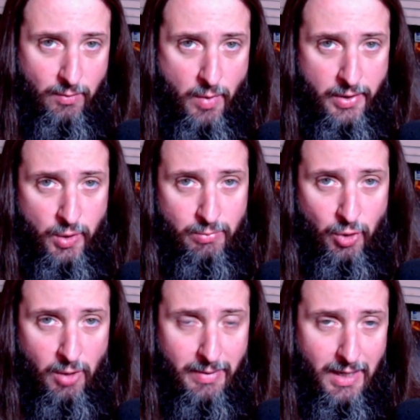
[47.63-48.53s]
and want to know
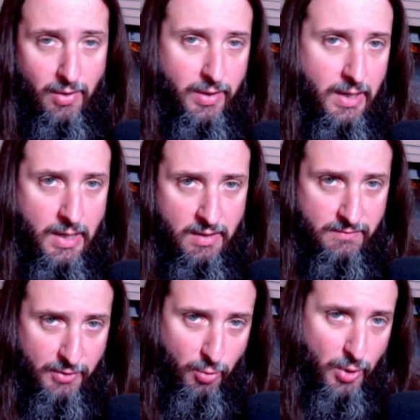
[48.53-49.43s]
more about. The
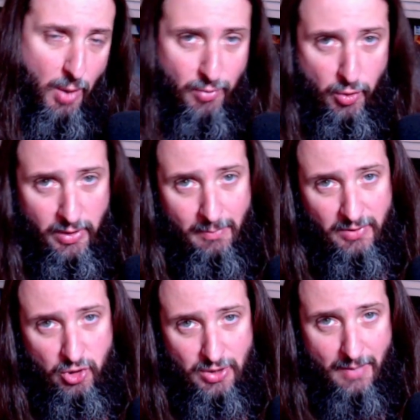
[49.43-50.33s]
video will be all broken up
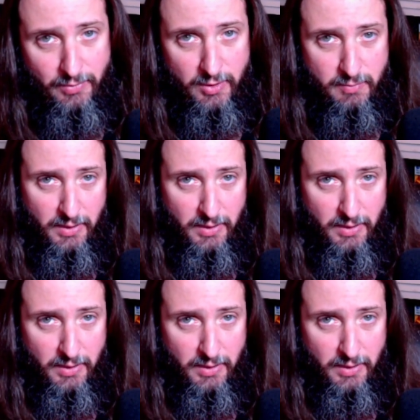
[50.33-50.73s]
into chapters.